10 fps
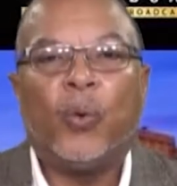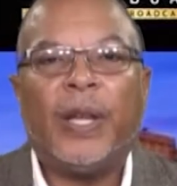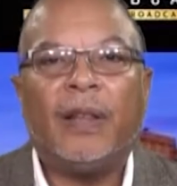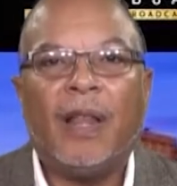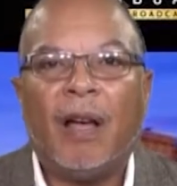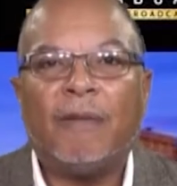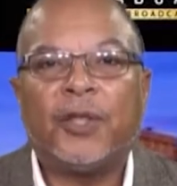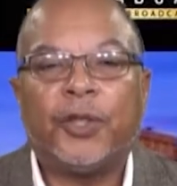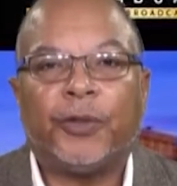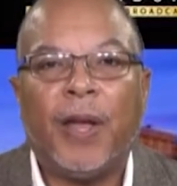We love
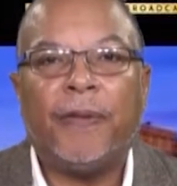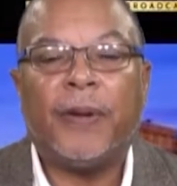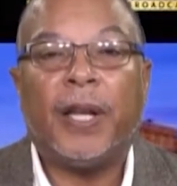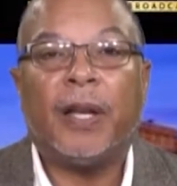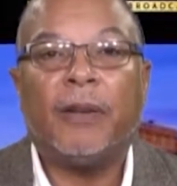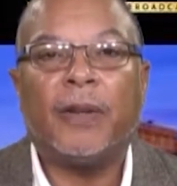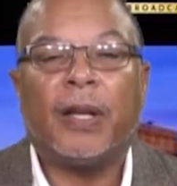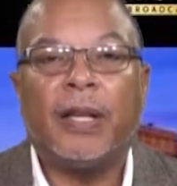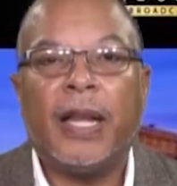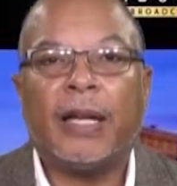strengthening the
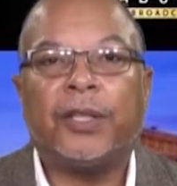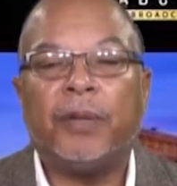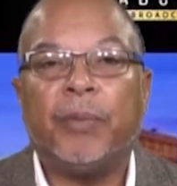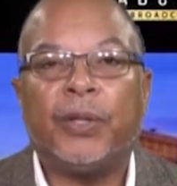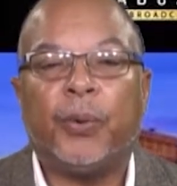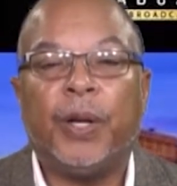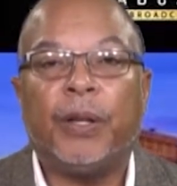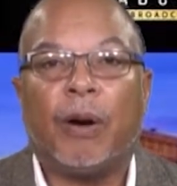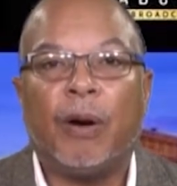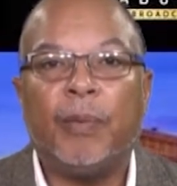connection
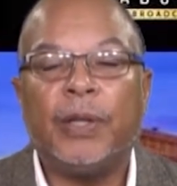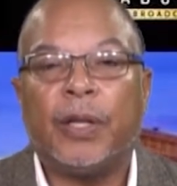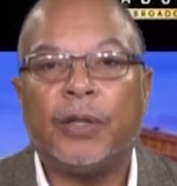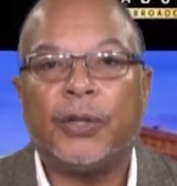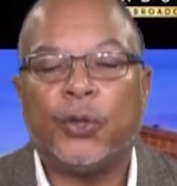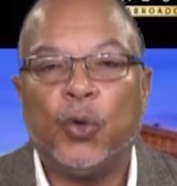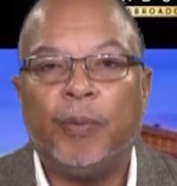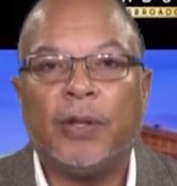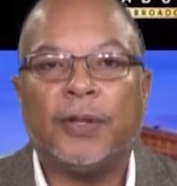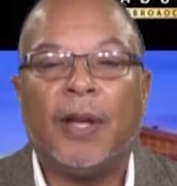between urban
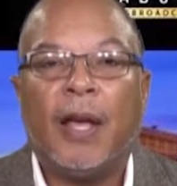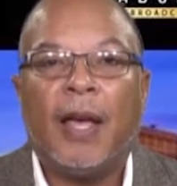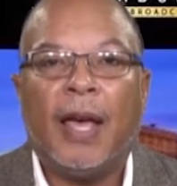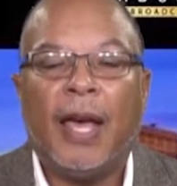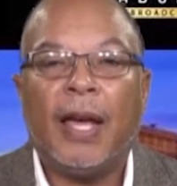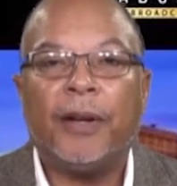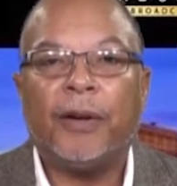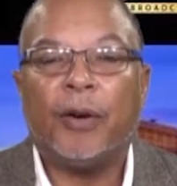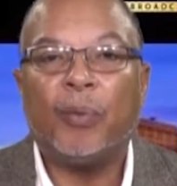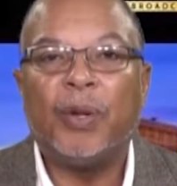consumers
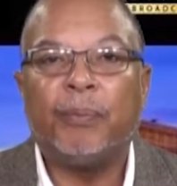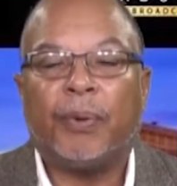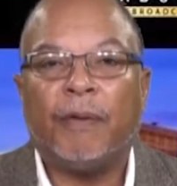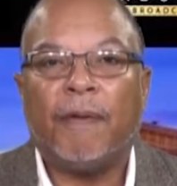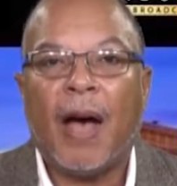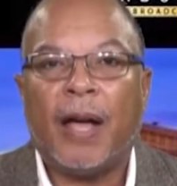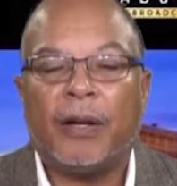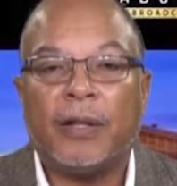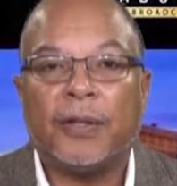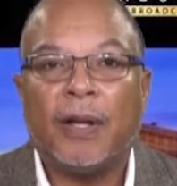and urban
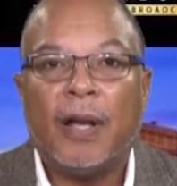providers.